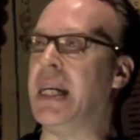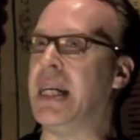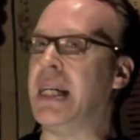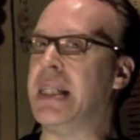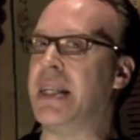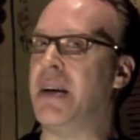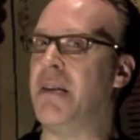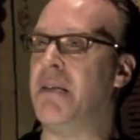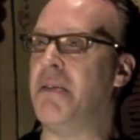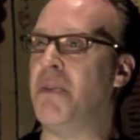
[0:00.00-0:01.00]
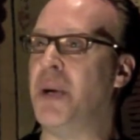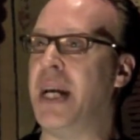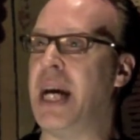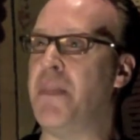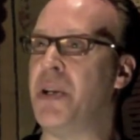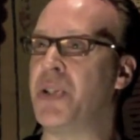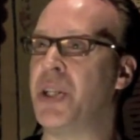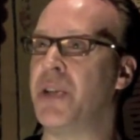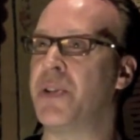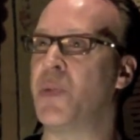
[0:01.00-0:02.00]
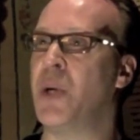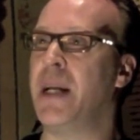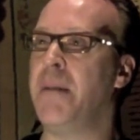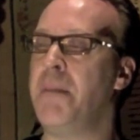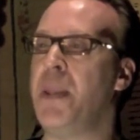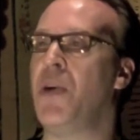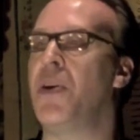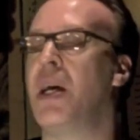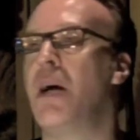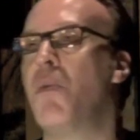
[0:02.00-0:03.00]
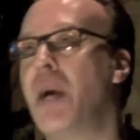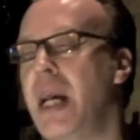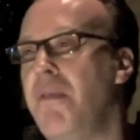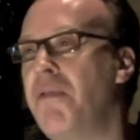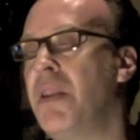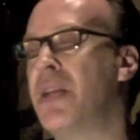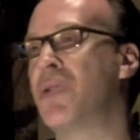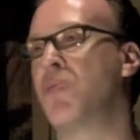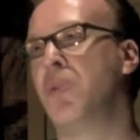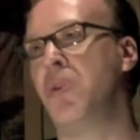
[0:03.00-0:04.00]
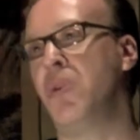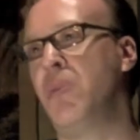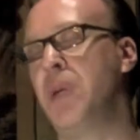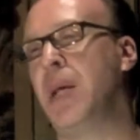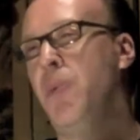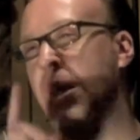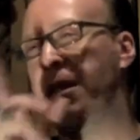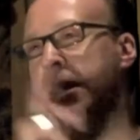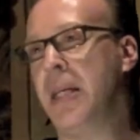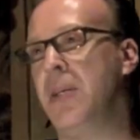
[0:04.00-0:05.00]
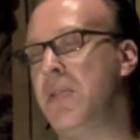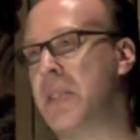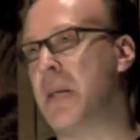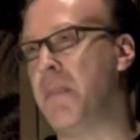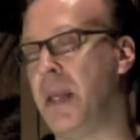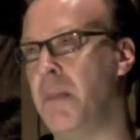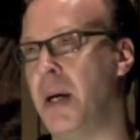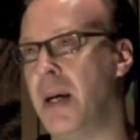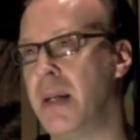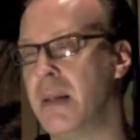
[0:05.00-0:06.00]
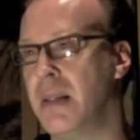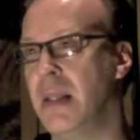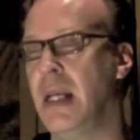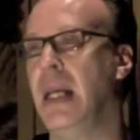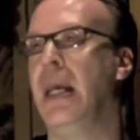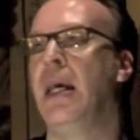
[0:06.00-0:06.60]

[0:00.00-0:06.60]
And I said, uh oh, what happened? She goes, well, you're not right for this role, but I want to tell you something, Michael.